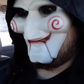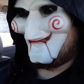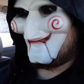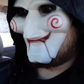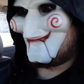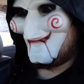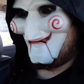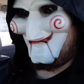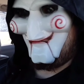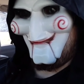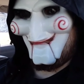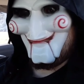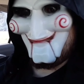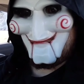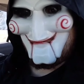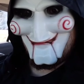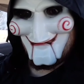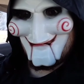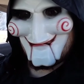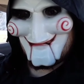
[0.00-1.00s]
So,
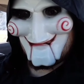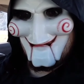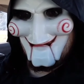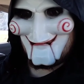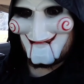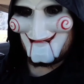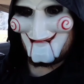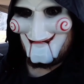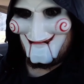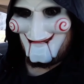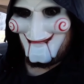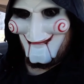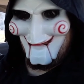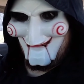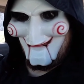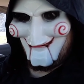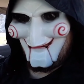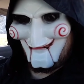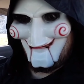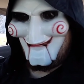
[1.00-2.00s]
for this next segment,